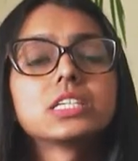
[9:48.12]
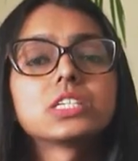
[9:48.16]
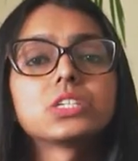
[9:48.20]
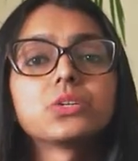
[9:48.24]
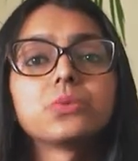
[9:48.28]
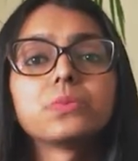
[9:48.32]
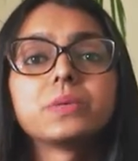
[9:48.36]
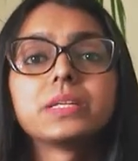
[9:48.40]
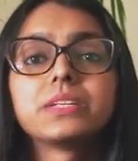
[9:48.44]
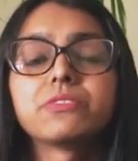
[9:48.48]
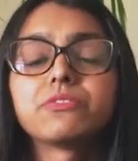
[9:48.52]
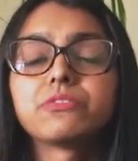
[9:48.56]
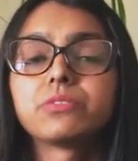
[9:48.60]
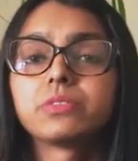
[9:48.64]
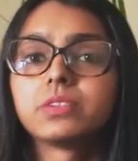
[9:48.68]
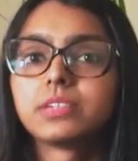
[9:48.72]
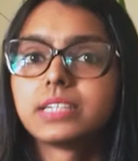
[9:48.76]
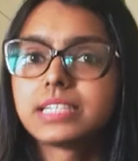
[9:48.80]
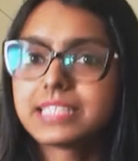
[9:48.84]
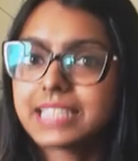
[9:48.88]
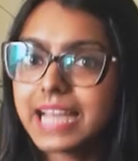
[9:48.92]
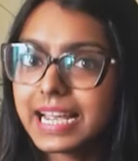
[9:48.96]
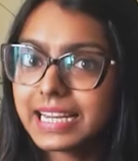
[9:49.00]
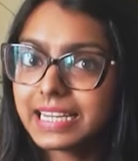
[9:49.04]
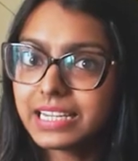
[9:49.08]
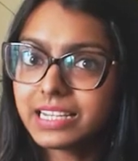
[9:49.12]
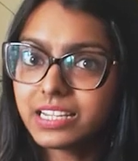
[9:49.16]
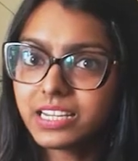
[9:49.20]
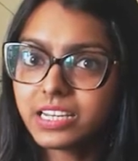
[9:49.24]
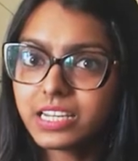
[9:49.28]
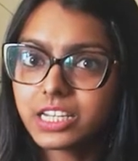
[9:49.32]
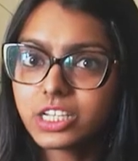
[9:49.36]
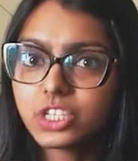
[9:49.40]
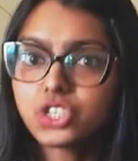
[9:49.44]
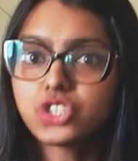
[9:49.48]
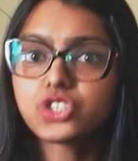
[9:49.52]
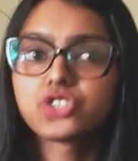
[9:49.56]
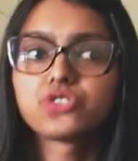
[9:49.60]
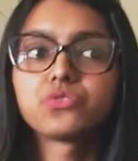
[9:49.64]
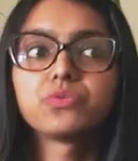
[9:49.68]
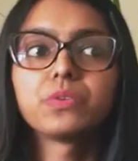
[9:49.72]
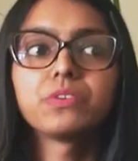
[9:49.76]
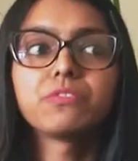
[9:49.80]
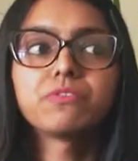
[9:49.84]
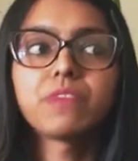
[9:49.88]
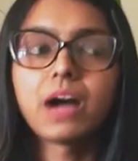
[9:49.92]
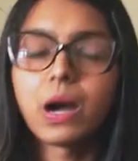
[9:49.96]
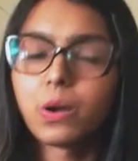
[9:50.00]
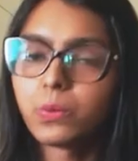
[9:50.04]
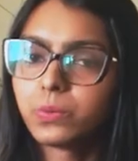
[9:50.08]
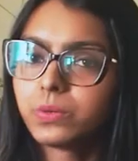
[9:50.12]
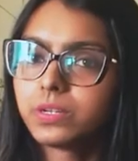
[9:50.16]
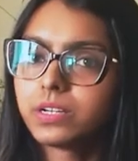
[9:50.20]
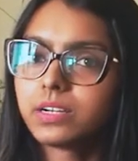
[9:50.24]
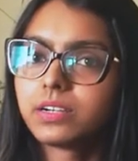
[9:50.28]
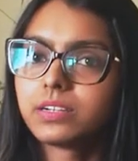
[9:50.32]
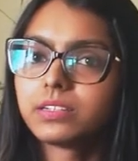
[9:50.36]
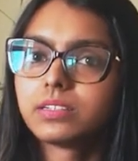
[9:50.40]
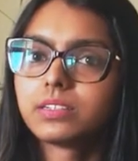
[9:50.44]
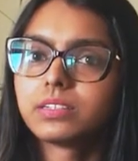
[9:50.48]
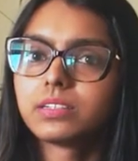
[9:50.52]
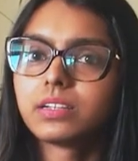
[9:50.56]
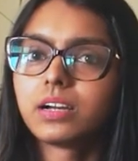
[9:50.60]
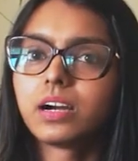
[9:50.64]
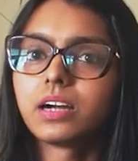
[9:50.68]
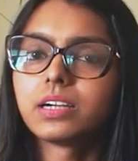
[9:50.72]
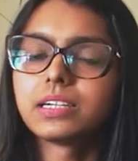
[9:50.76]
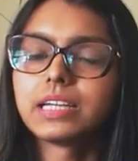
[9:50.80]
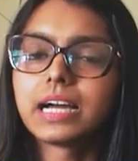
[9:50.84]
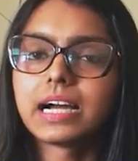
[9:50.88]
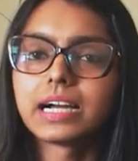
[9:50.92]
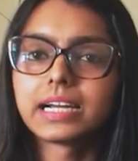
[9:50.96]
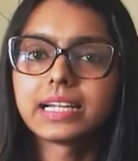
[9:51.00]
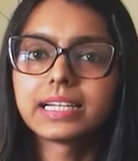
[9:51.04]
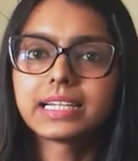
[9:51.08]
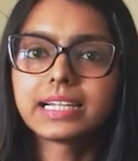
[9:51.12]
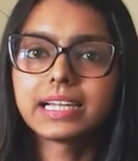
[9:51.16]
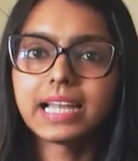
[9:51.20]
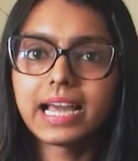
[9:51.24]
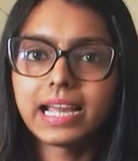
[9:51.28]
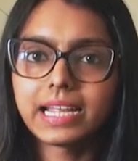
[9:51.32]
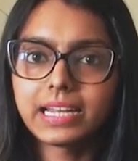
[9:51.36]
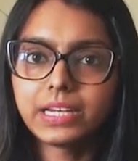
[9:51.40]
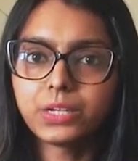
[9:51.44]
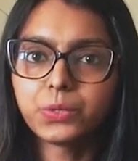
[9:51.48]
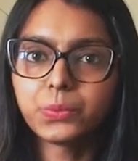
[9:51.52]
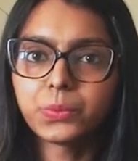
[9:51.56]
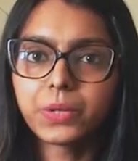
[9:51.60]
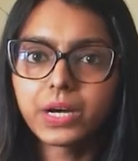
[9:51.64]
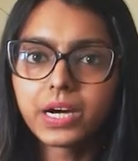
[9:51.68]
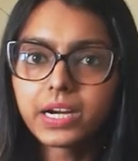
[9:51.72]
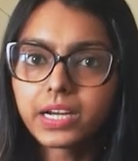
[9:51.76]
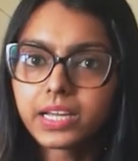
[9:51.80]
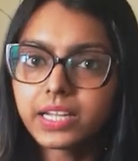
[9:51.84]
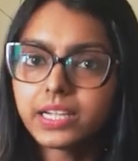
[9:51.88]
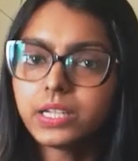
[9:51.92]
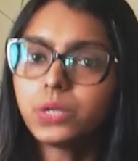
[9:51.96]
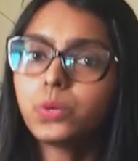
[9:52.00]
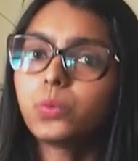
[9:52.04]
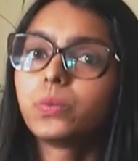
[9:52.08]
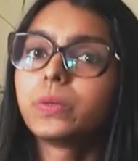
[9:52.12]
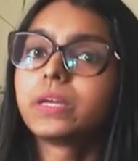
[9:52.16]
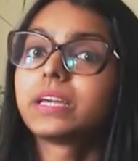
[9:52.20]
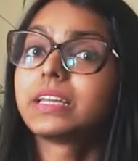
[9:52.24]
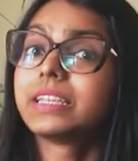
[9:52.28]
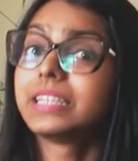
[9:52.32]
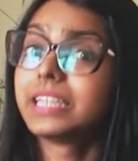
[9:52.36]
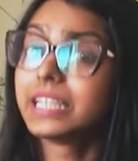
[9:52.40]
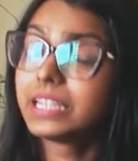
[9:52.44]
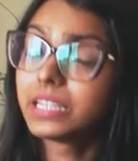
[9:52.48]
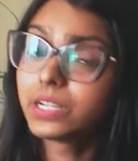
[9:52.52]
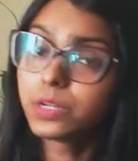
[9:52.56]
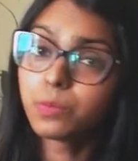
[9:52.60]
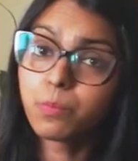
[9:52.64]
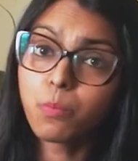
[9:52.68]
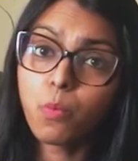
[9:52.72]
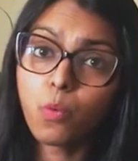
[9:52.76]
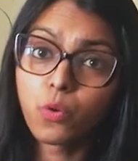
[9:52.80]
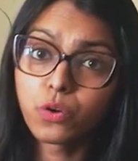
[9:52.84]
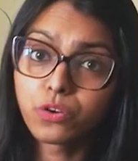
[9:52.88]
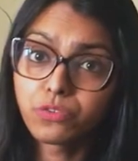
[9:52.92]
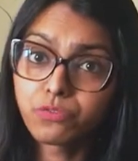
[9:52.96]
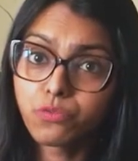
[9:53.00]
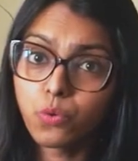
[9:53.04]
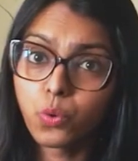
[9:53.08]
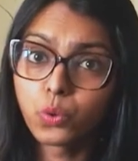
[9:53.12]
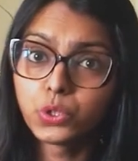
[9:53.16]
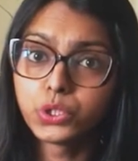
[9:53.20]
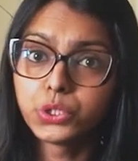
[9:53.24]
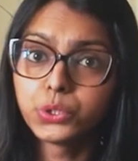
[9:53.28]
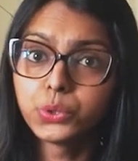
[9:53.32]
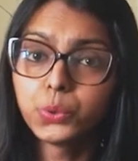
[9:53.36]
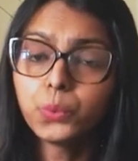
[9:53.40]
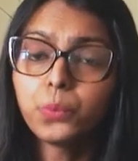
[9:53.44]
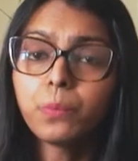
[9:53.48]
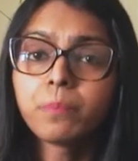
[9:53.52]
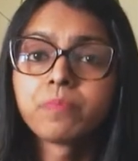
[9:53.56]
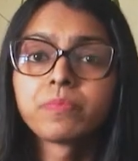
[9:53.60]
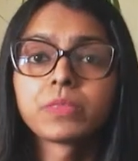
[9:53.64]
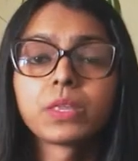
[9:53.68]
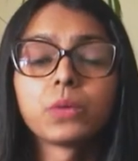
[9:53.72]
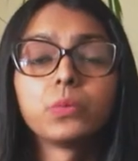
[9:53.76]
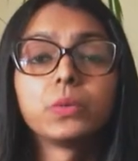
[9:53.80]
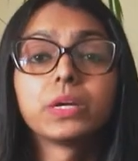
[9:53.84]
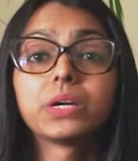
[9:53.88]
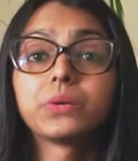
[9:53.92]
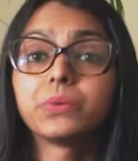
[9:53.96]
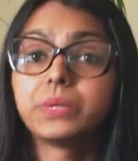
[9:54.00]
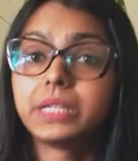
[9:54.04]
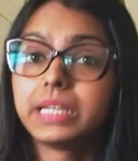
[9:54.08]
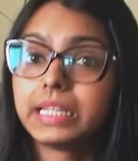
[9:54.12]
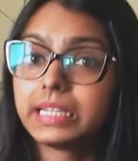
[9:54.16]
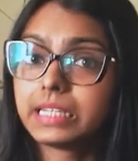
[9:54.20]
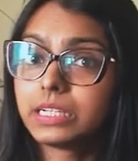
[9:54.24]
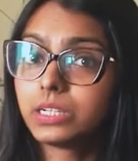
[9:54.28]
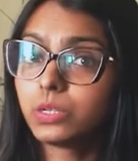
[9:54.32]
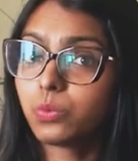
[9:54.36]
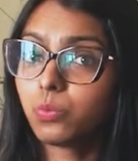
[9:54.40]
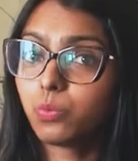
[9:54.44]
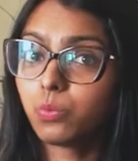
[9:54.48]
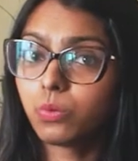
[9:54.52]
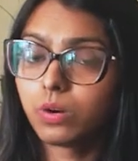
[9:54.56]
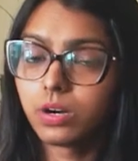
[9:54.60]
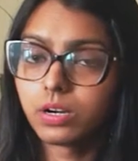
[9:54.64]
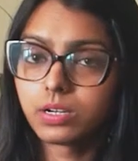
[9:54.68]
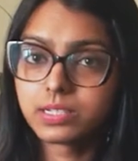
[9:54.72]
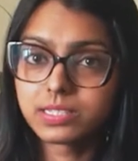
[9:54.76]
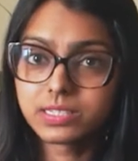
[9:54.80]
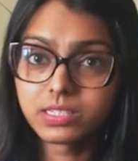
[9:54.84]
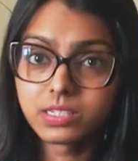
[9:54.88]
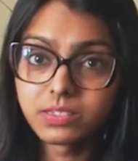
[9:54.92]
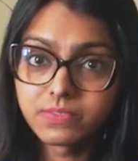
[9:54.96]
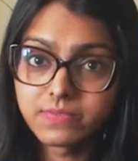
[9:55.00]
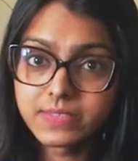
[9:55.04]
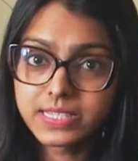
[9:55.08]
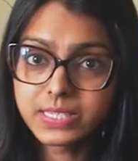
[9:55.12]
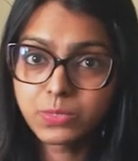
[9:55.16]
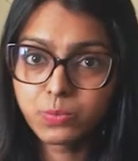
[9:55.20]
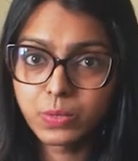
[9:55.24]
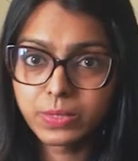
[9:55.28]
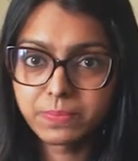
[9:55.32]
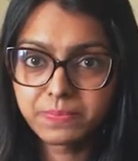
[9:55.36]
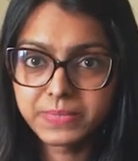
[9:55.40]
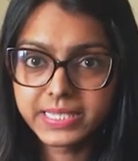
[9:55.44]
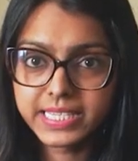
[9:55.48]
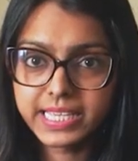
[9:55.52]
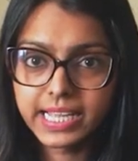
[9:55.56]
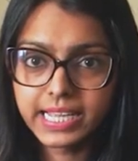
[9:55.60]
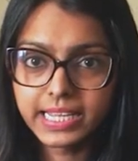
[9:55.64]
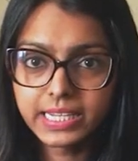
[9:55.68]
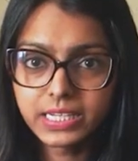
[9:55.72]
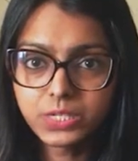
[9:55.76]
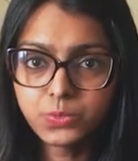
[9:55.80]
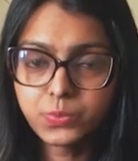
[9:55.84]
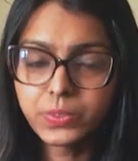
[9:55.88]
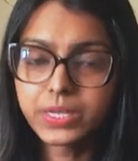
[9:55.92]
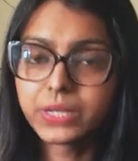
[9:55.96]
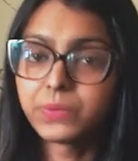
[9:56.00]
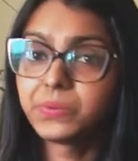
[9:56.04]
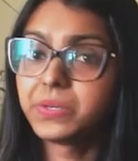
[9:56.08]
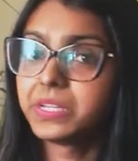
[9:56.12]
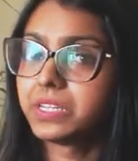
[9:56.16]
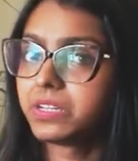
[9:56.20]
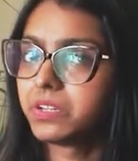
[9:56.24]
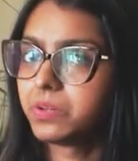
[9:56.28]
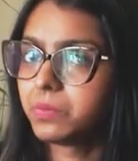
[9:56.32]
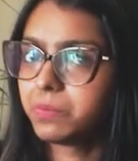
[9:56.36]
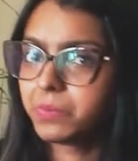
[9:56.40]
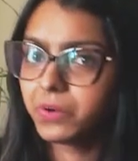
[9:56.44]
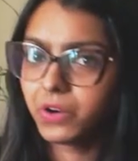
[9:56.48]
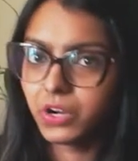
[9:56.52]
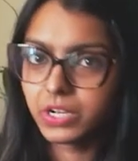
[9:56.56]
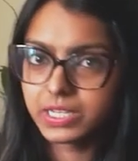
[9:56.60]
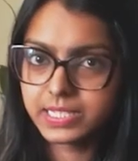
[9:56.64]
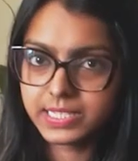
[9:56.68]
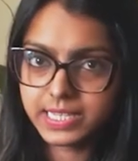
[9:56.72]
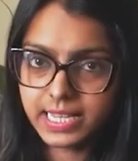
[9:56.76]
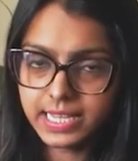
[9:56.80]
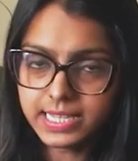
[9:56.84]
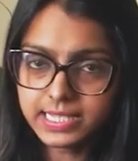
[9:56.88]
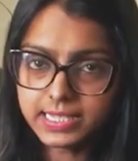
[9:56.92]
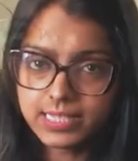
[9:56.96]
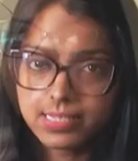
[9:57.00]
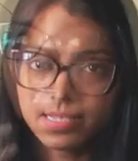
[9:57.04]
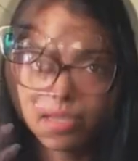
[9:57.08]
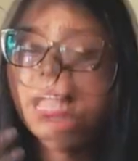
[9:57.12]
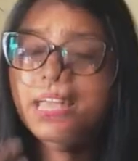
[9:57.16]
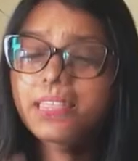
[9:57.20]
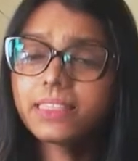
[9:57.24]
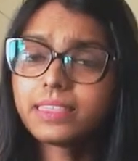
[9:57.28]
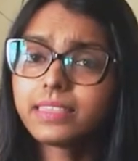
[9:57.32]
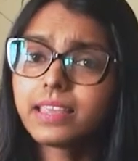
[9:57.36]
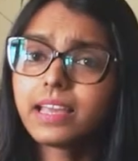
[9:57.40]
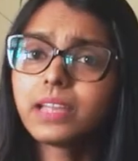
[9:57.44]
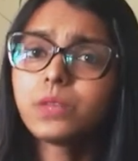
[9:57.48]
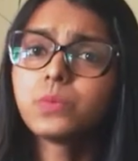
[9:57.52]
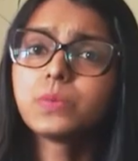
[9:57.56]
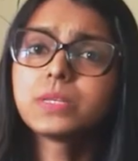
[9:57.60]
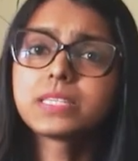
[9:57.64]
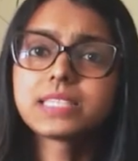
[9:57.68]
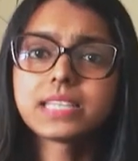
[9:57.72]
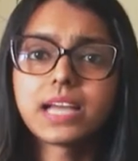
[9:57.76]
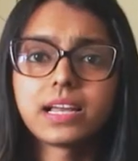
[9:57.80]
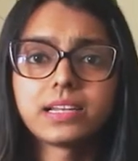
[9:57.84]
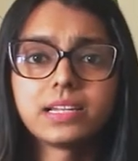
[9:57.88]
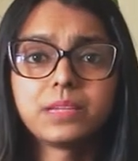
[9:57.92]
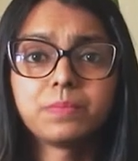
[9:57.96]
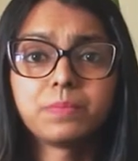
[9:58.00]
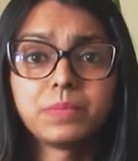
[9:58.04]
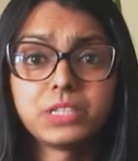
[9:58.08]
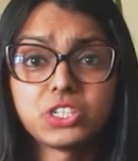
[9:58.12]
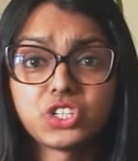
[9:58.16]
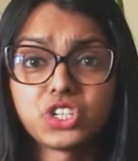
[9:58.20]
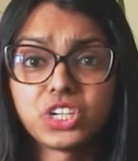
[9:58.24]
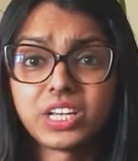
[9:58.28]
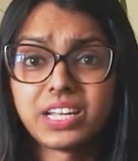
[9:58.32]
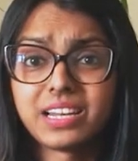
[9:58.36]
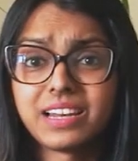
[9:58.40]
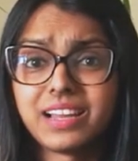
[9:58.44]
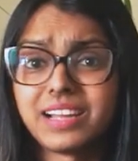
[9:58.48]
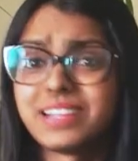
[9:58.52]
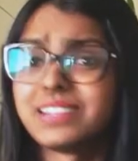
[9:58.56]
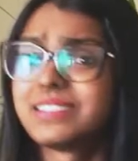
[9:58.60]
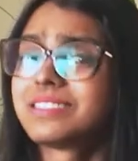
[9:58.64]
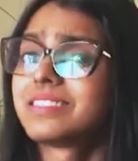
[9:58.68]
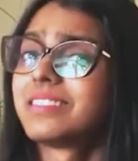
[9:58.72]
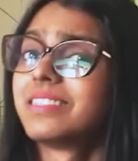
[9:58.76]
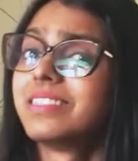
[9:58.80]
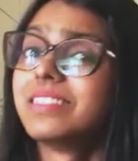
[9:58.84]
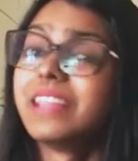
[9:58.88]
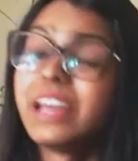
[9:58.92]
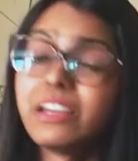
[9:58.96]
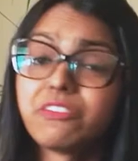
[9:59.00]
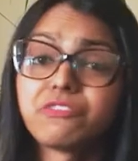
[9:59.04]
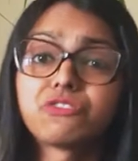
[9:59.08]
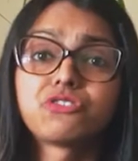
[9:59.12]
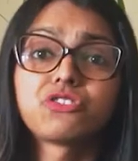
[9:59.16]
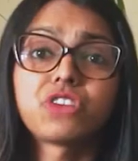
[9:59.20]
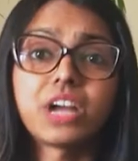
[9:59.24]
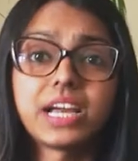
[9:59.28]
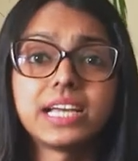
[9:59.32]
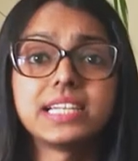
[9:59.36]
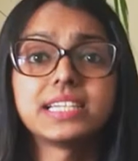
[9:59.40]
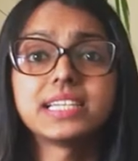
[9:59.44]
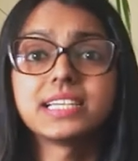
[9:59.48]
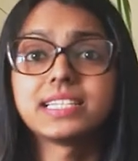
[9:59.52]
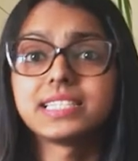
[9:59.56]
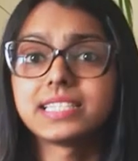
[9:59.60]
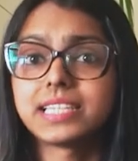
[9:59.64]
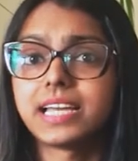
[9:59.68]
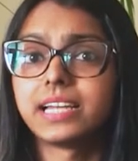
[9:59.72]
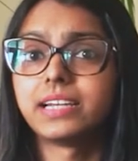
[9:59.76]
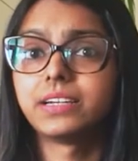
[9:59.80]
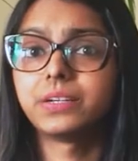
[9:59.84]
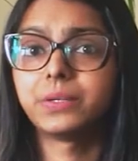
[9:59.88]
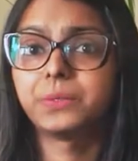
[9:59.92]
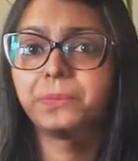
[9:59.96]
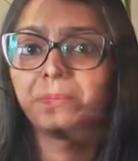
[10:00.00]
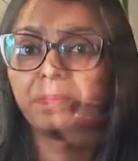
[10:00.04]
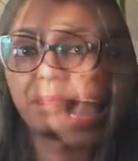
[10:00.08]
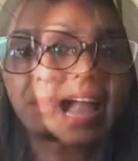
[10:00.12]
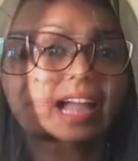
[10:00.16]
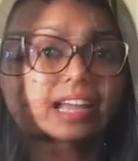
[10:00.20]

So we decided a niche, we found a target client to target, we created a portfolio, We created a service website, we created a process, and then we started pitching clients left, right, and center.